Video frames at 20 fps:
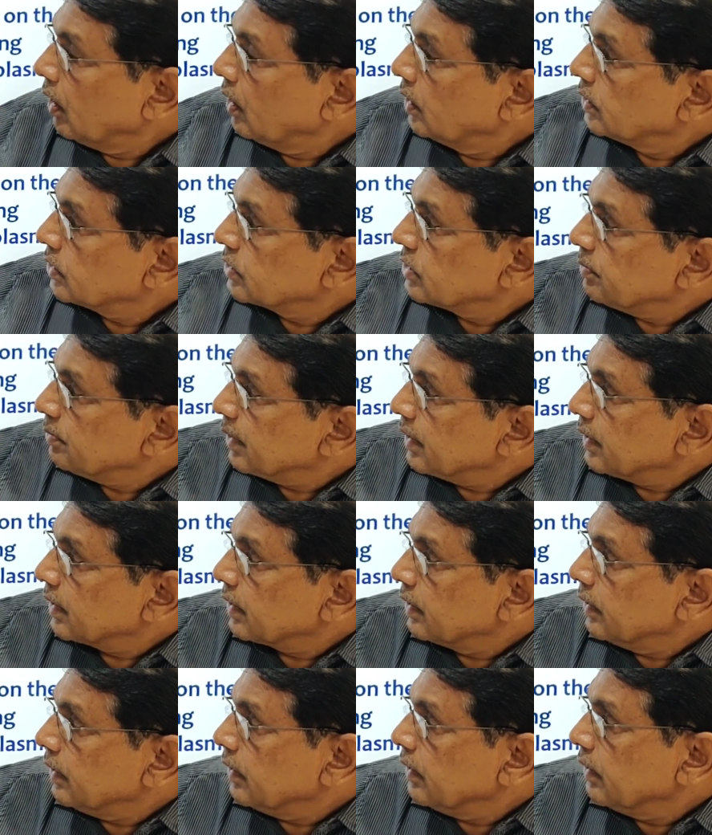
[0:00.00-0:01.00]

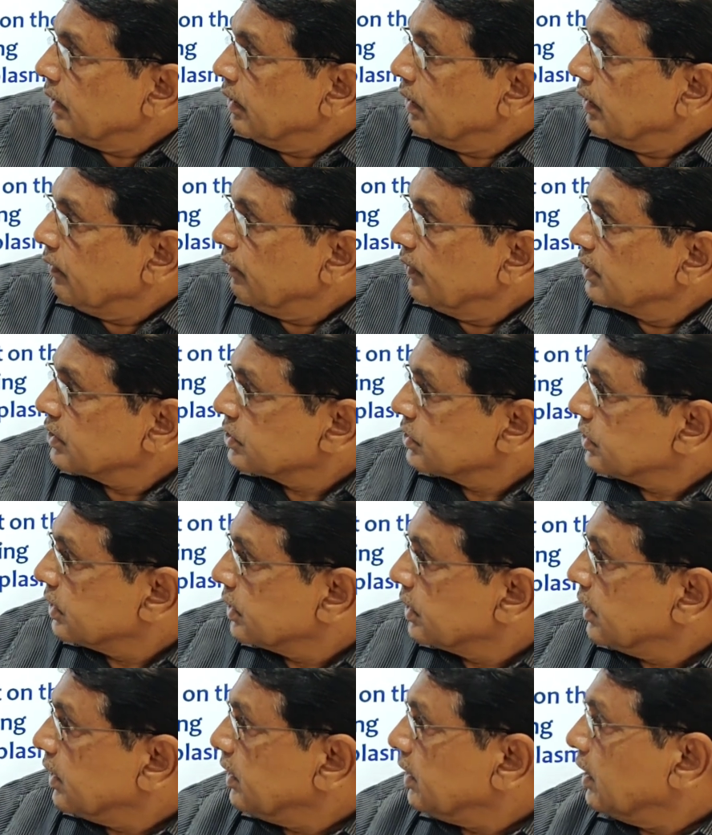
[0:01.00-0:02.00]
Similarly, if a
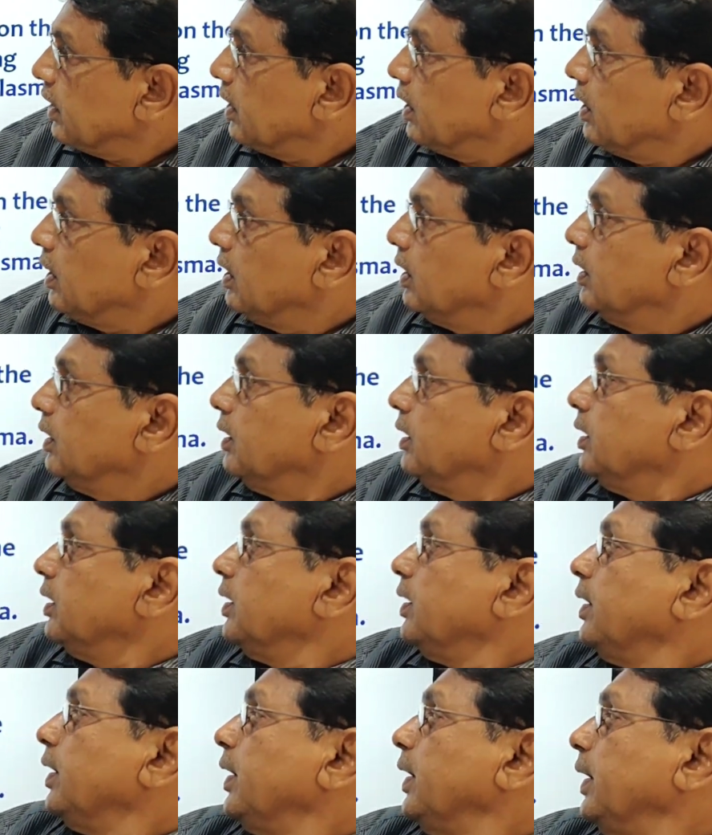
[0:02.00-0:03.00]
certain
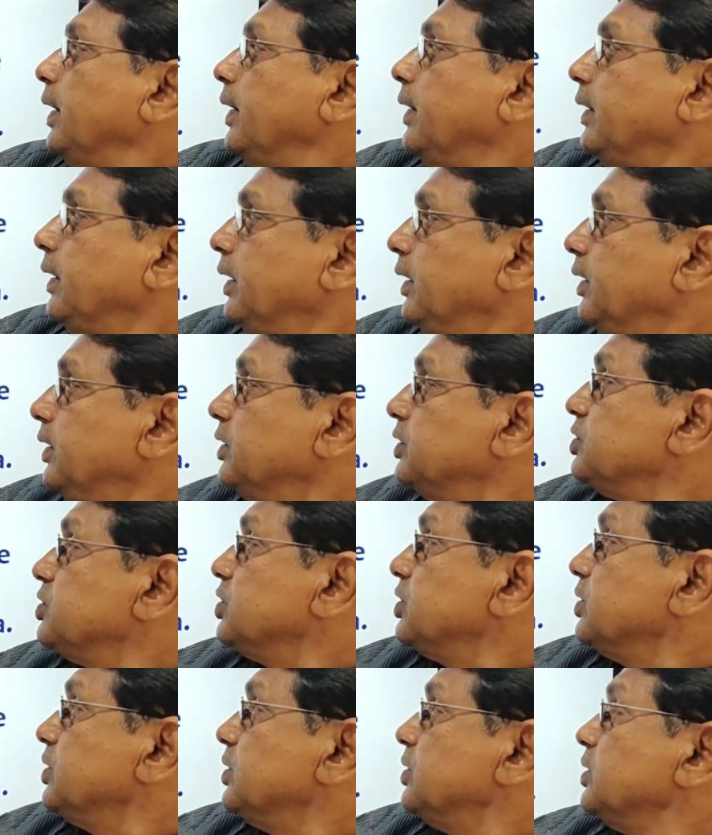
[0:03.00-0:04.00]

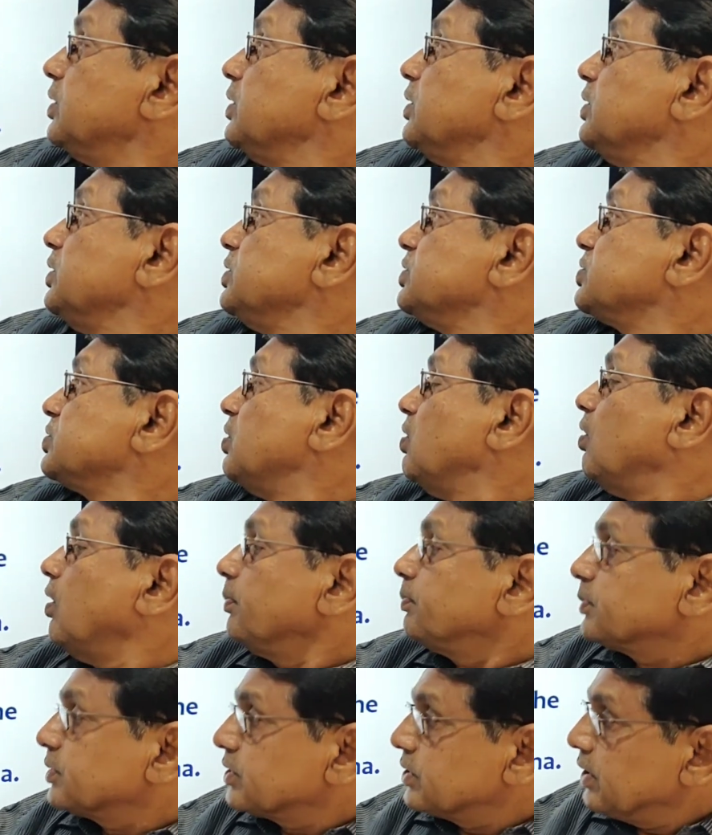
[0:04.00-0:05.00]
antigen is
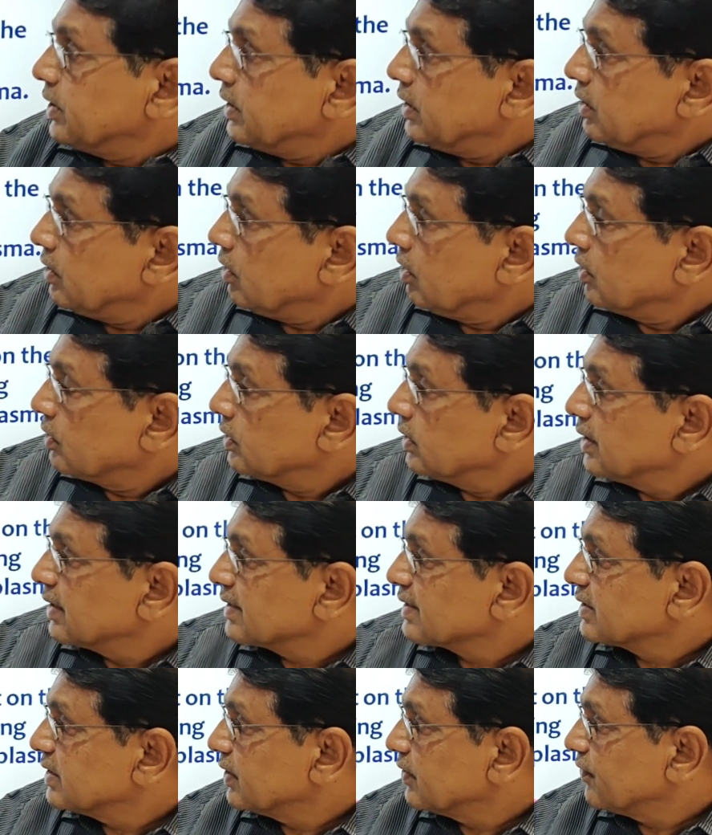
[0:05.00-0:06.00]
absent on the
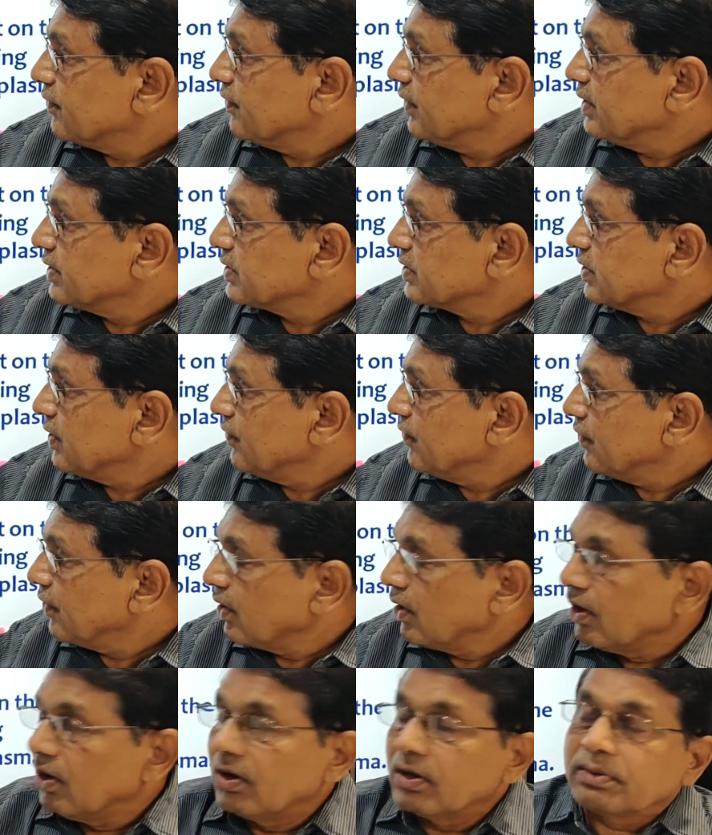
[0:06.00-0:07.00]
surface of
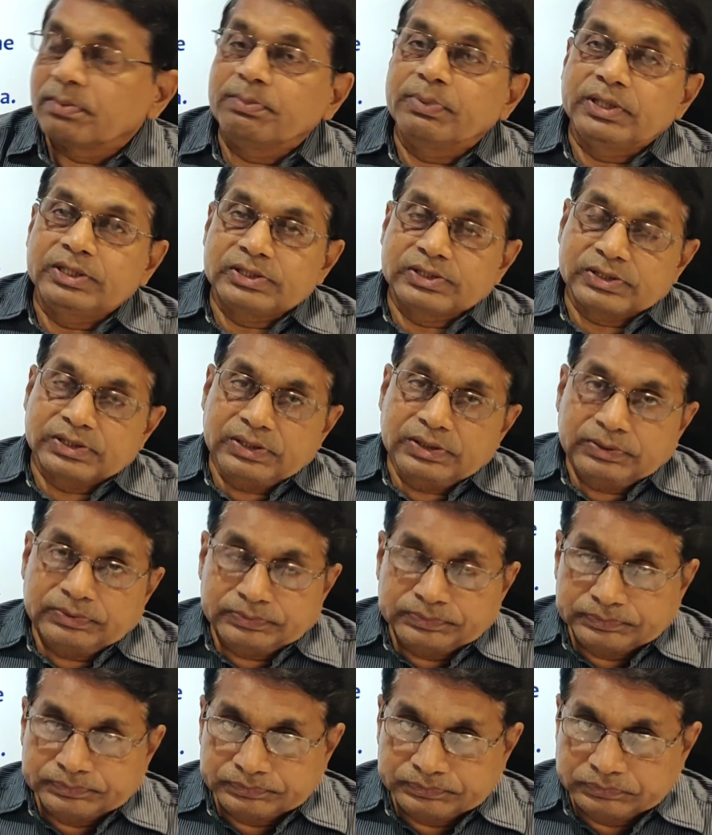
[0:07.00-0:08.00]
RBC,
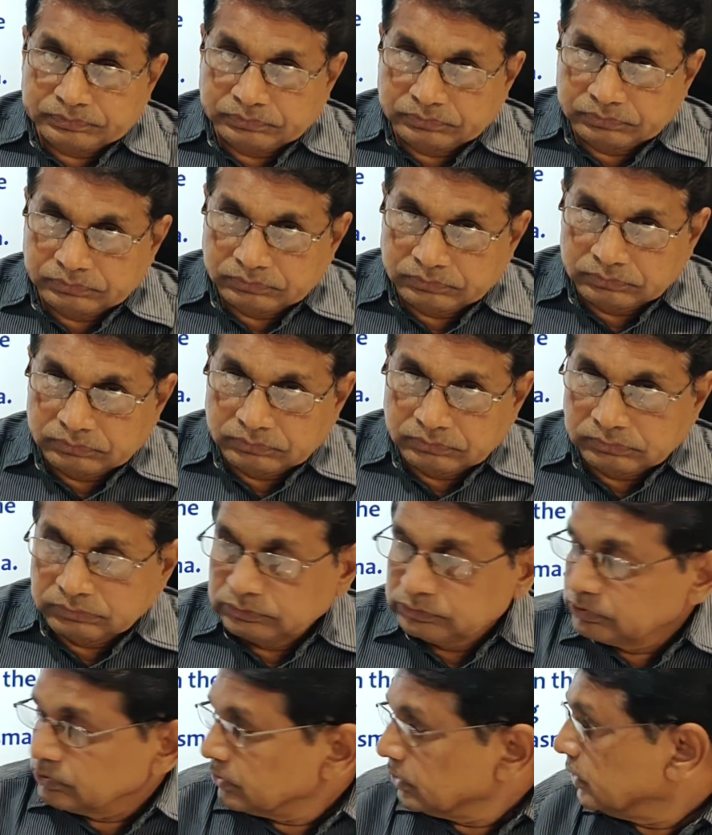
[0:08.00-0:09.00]

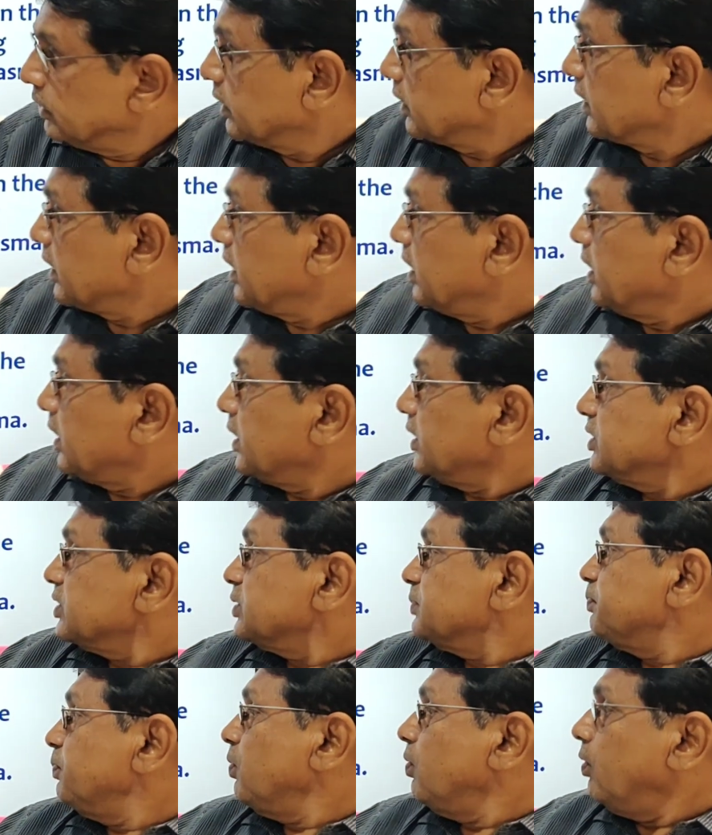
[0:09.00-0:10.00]
the
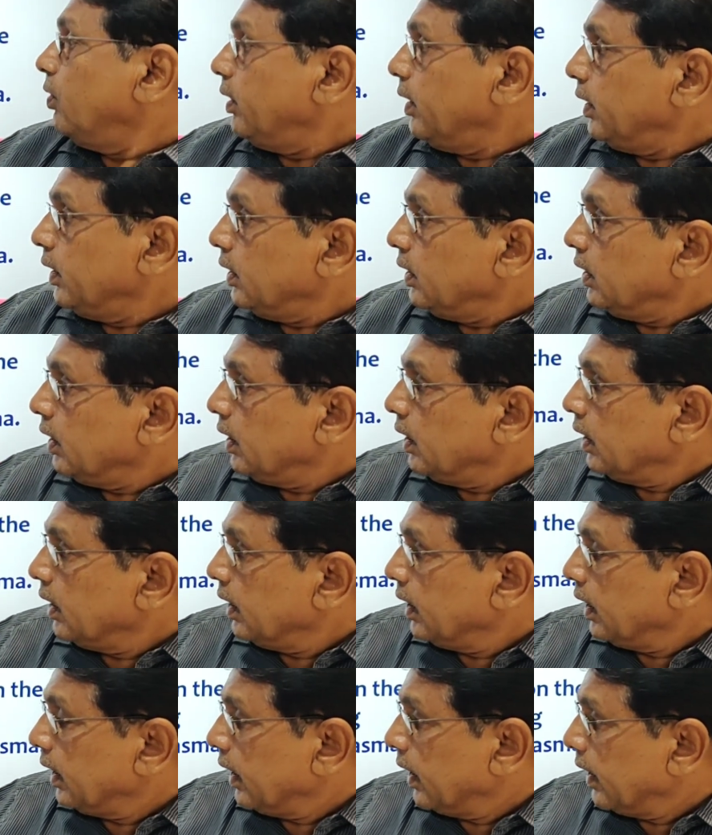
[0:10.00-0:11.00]
corresponding
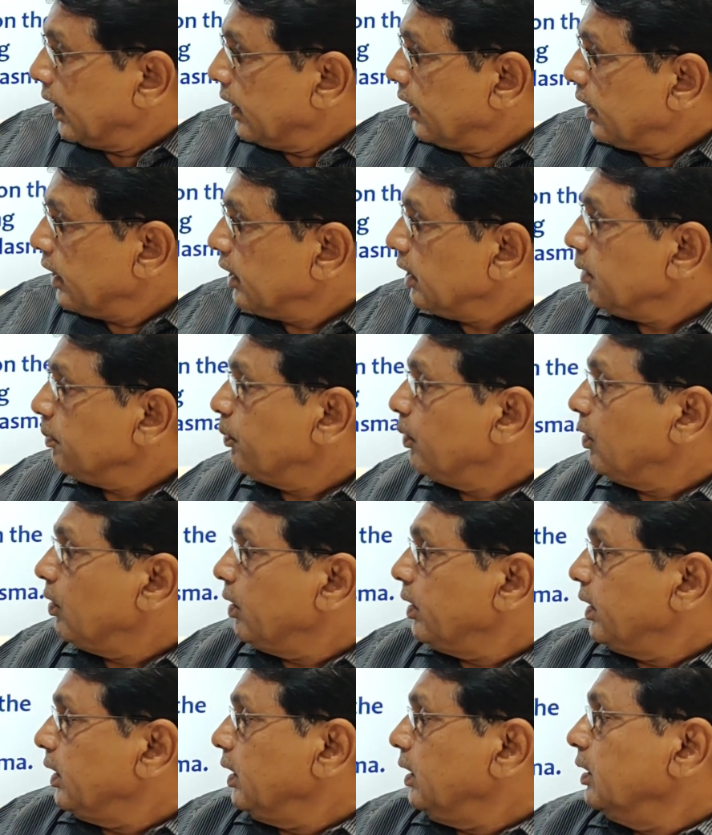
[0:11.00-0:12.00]

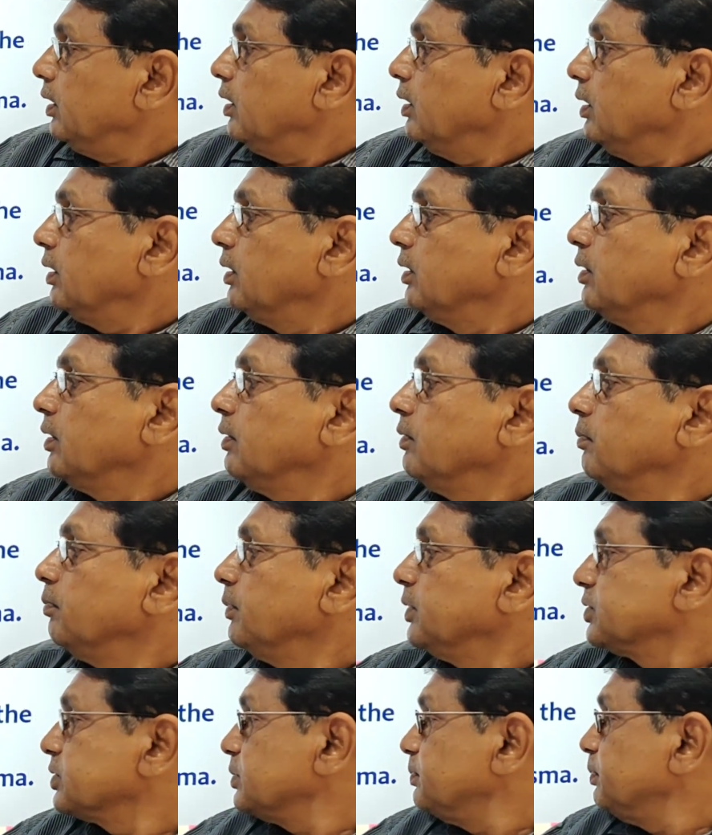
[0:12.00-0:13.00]
antibody
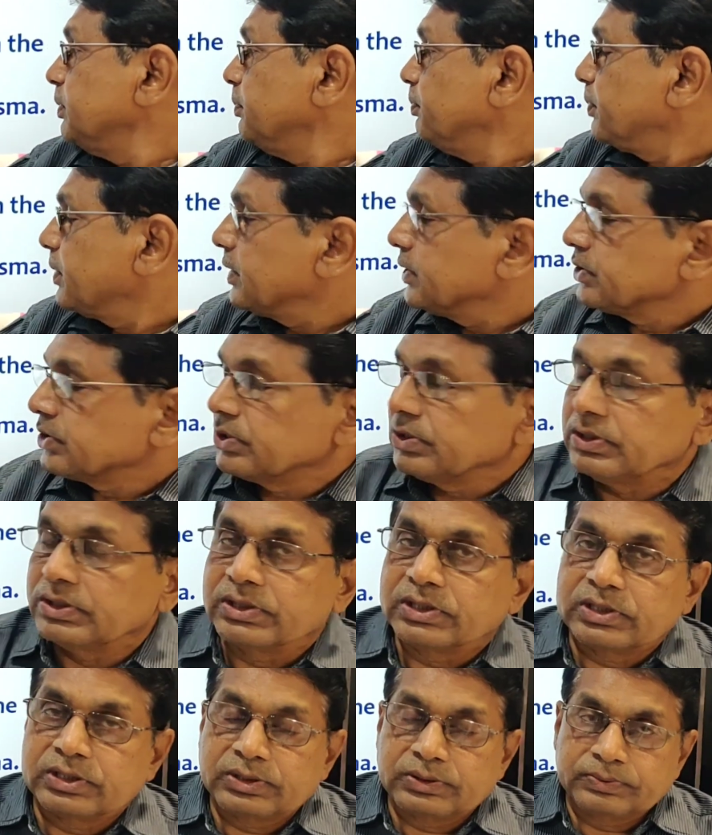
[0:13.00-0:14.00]
must be
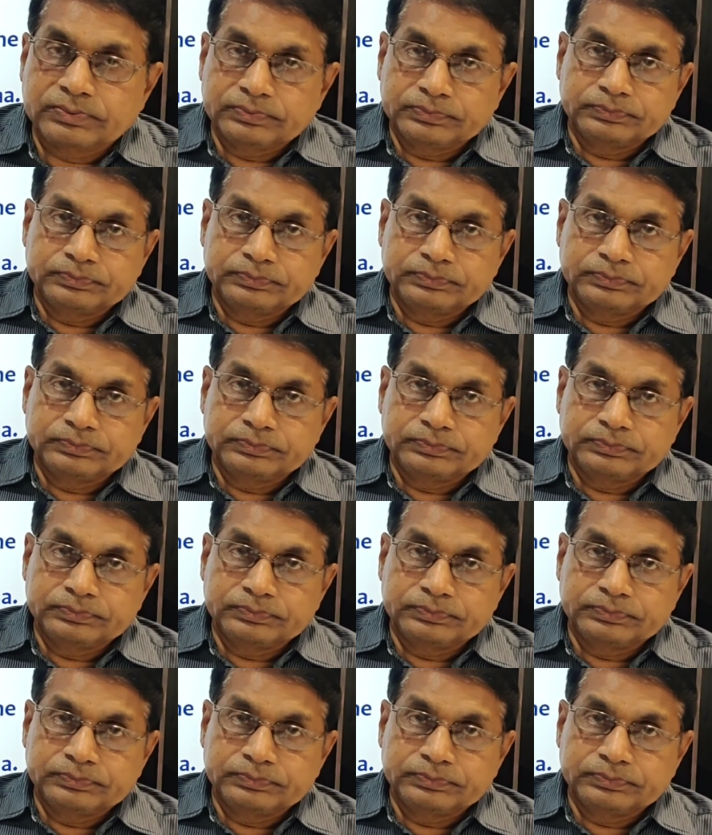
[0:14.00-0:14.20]
present.